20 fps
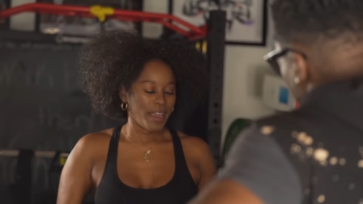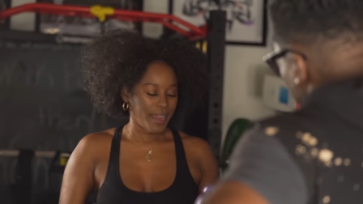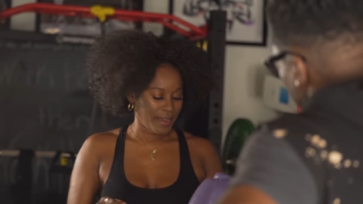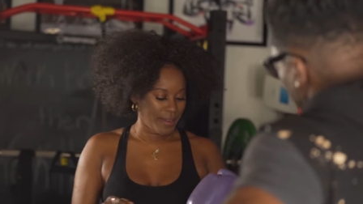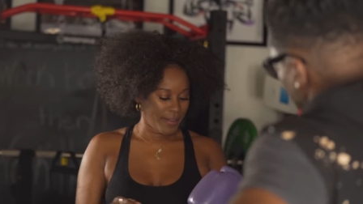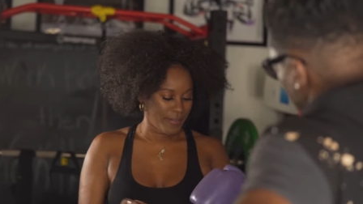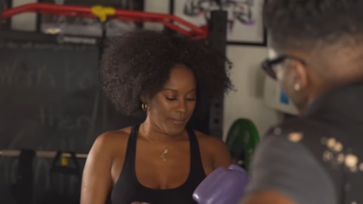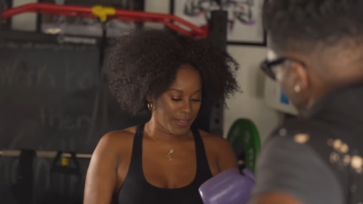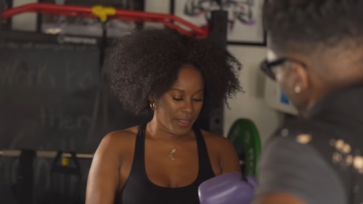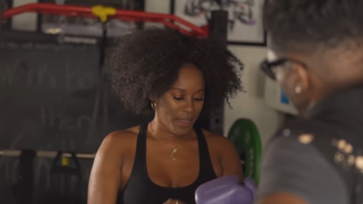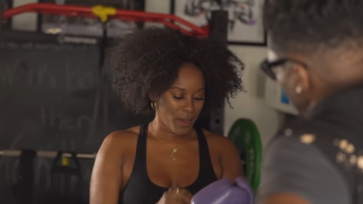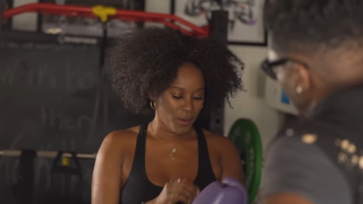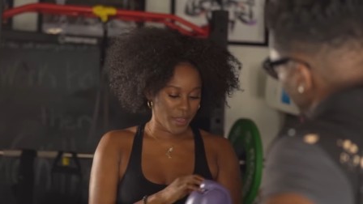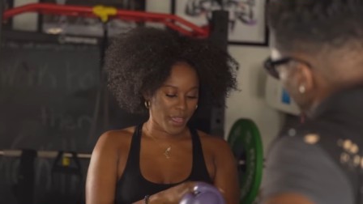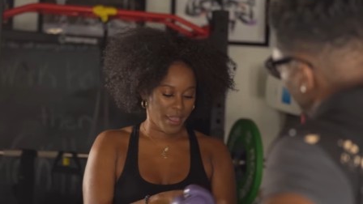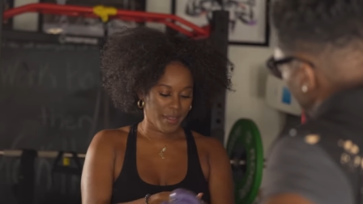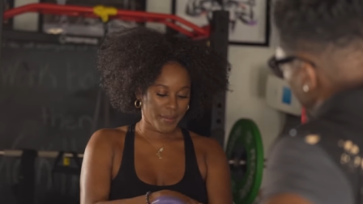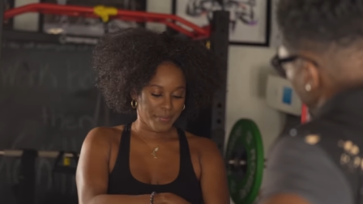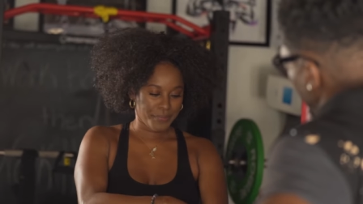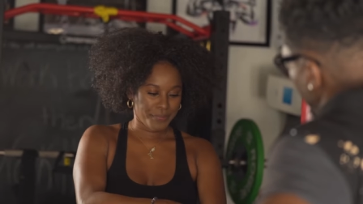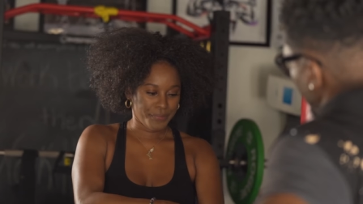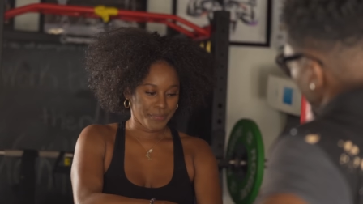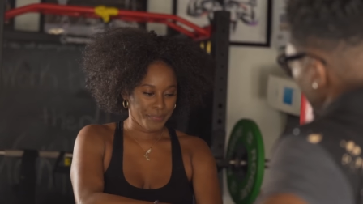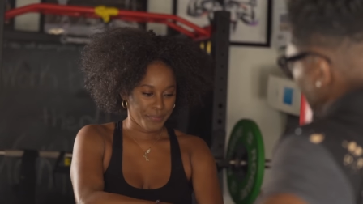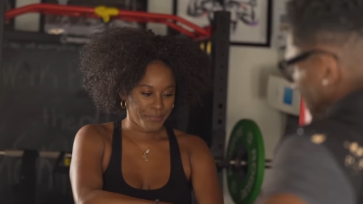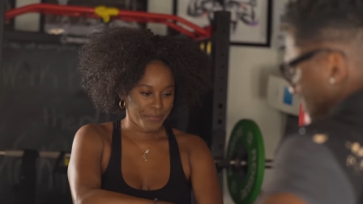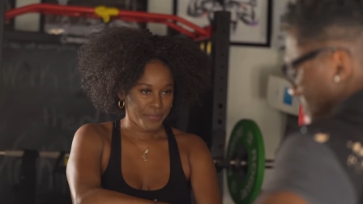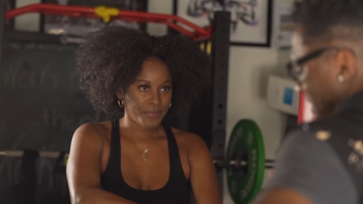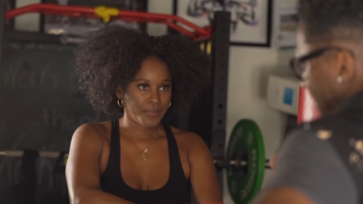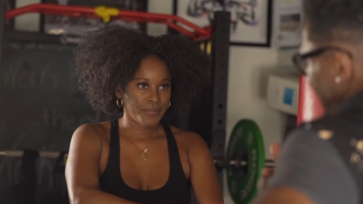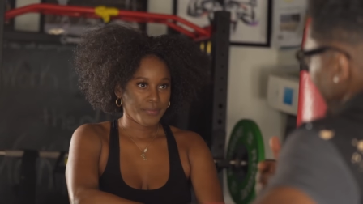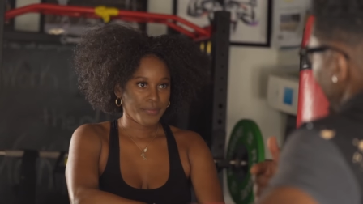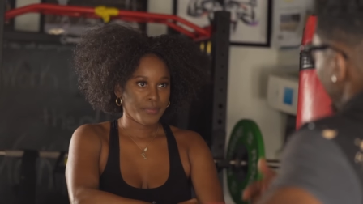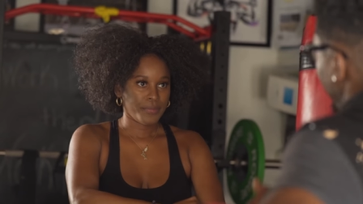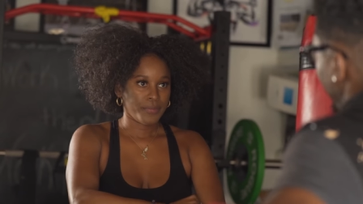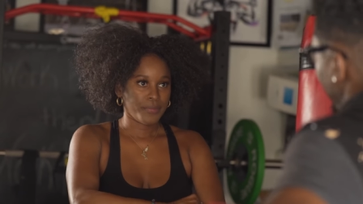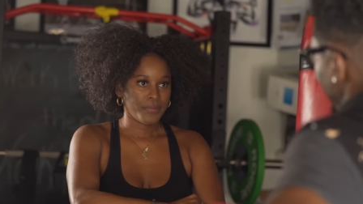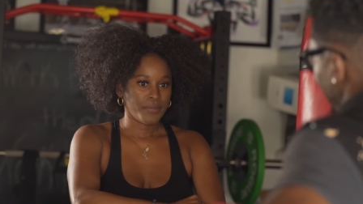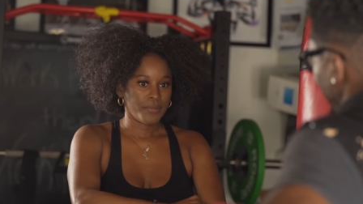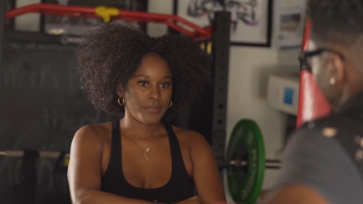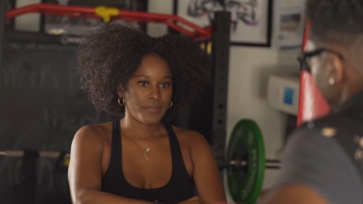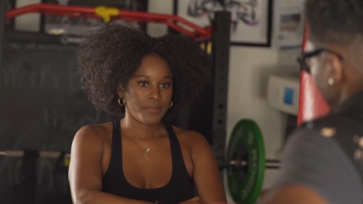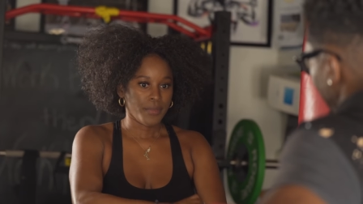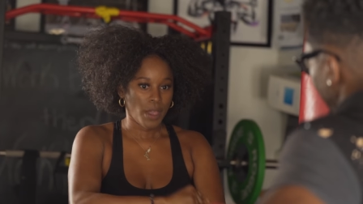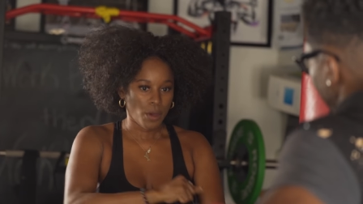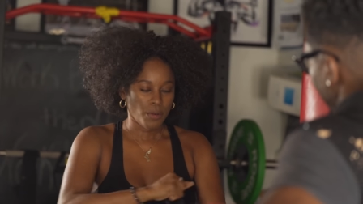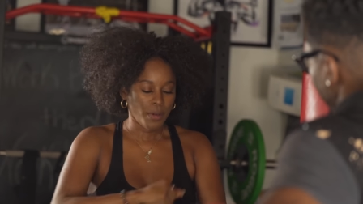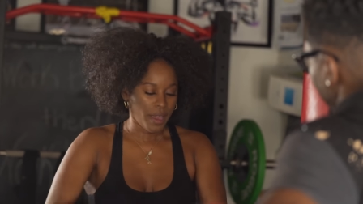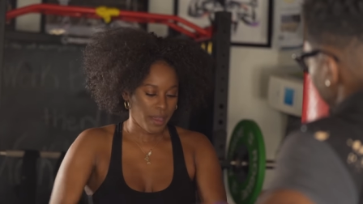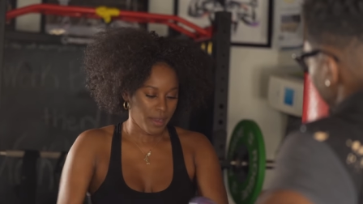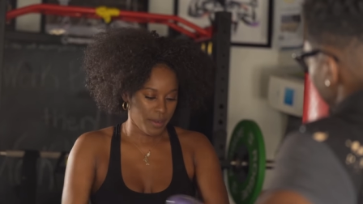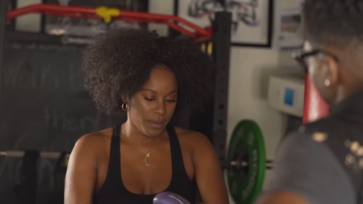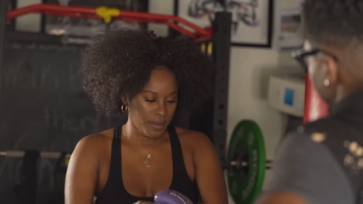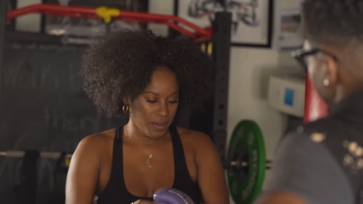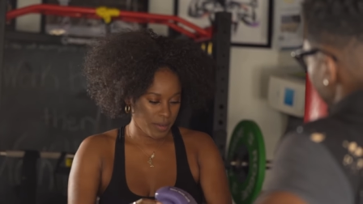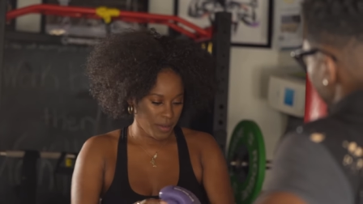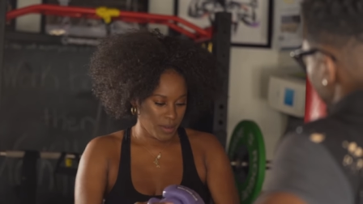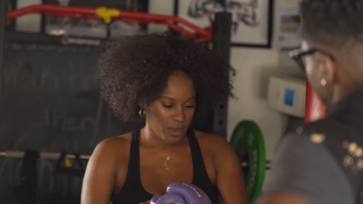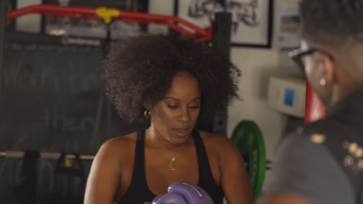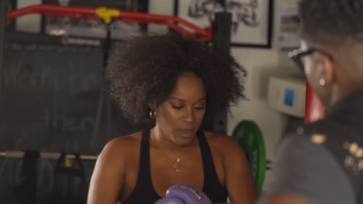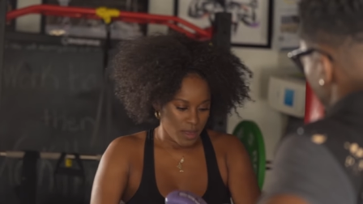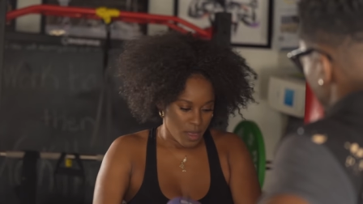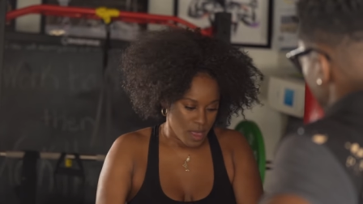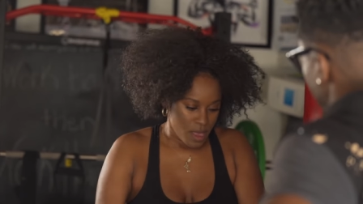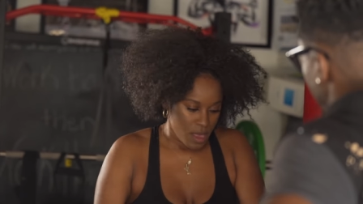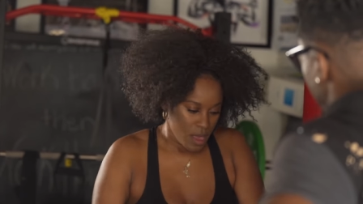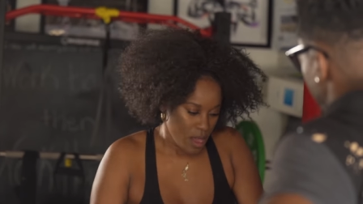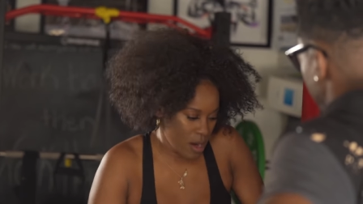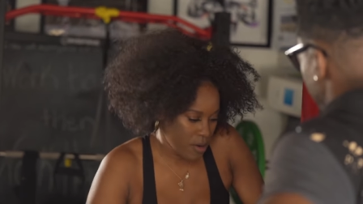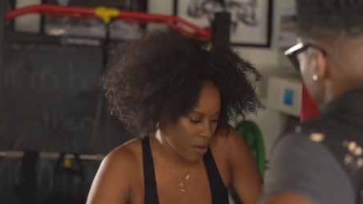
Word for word: Okay. Okay. We doing this. Okay. All right.